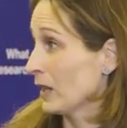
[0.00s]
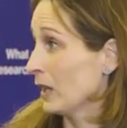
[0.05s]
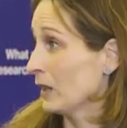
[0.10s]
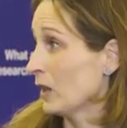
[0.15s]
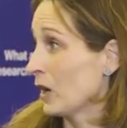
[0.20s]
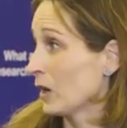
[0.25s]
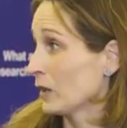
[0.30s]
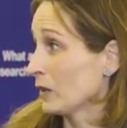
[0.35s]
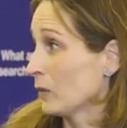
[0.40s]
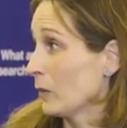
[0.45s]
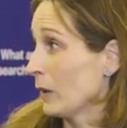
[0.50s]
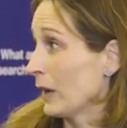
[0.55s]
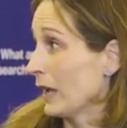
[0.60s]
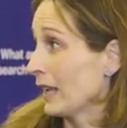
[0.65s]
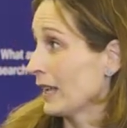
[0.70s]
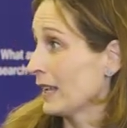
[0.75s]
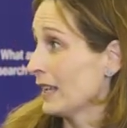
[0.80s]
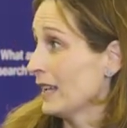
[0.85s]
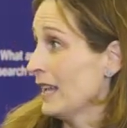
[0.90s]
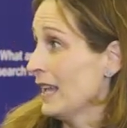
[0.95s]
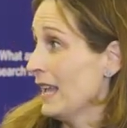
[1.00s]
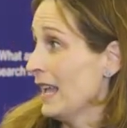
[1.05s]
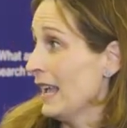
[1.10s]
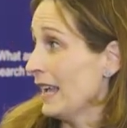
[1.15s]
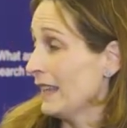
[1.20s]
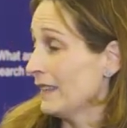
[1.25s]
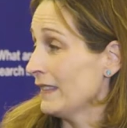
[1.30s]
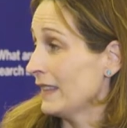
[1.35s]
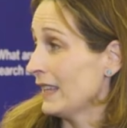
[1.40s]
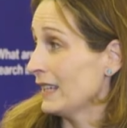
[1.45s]
along the way.
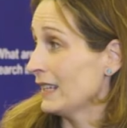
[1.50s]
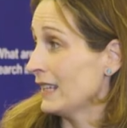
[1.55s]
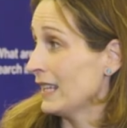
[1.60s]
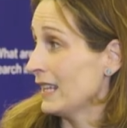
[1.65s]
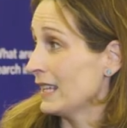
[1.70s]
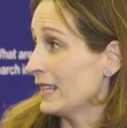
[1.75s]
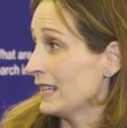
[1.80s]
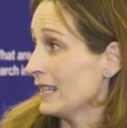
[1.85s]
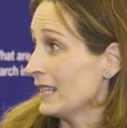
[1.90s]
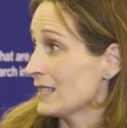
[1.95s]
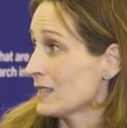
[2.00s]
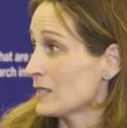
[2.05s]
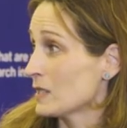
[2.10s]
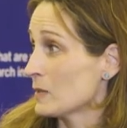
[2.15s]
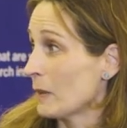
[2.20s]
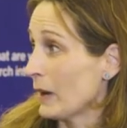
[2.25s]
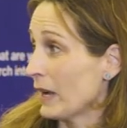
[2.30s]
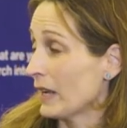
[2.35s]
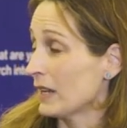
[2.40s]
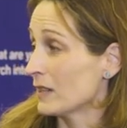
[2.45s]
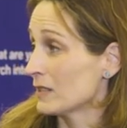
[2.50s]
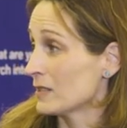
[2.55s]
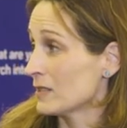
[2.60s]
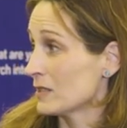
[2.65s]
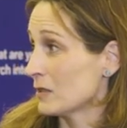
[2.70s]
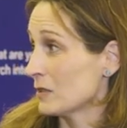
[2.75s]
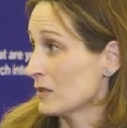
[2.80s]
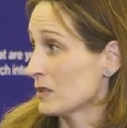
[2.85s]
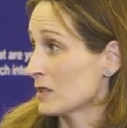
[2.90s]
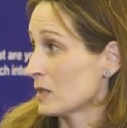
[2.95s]
And then it inspired
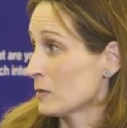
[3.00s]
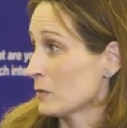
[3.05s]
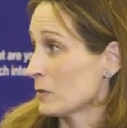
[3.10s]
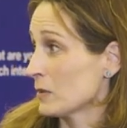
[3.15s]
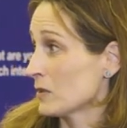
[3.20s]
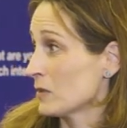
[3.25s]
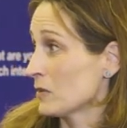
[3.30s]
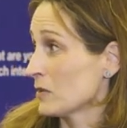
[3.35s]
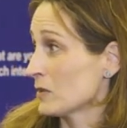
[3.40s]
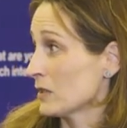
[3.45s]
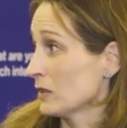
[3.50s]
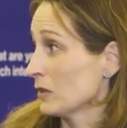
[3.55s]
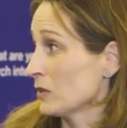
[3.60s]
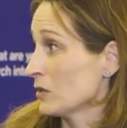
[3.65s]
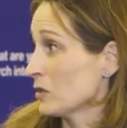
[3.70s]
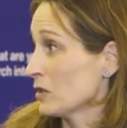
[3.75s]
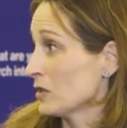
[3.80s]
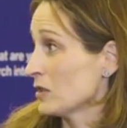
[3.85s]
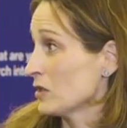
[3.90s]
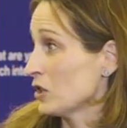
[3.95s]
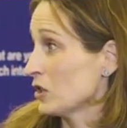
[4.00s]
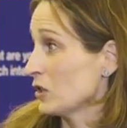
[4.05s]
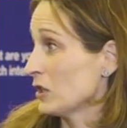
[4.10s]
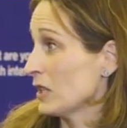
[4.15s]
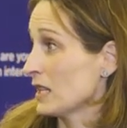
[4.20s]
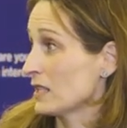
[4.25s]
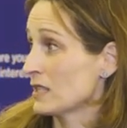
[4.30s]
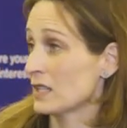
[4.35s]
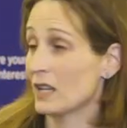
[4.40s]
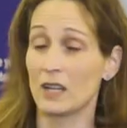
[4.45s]
students to pursue solutions
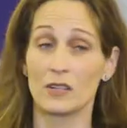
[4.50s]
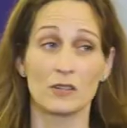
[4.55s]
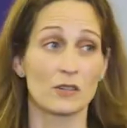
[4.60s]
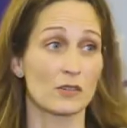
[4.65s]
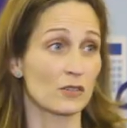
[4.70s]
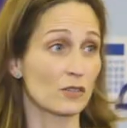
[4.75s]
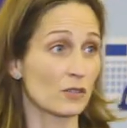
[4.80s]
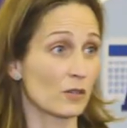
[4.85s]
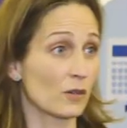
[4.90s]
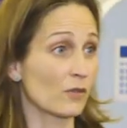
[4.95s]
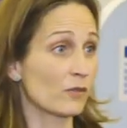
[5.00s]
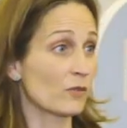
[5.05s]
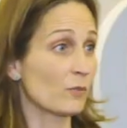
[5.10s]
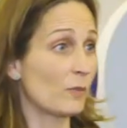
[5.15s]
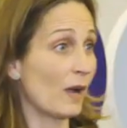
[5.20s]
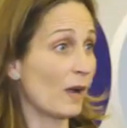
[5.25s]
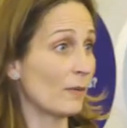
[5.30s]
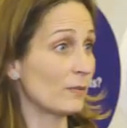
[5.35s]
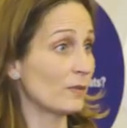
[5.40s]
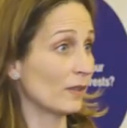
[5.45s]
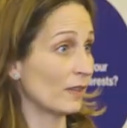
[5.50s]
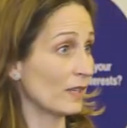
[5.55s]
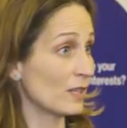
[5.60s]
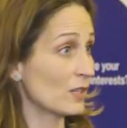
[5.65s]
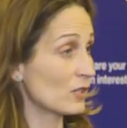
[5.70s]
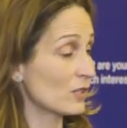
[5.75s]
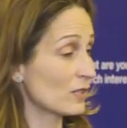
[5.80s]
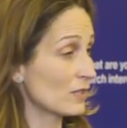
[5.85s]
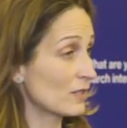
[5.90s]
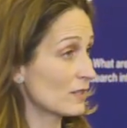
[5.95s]
unique to underserved
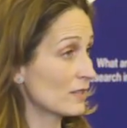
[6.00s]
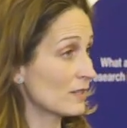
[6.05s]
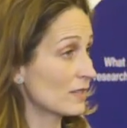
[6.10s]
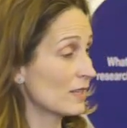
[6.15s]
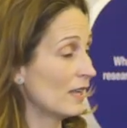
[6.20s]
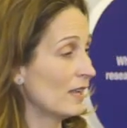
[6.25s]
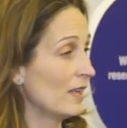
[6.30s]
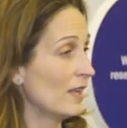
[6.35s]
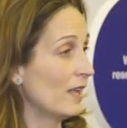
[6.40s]
populations.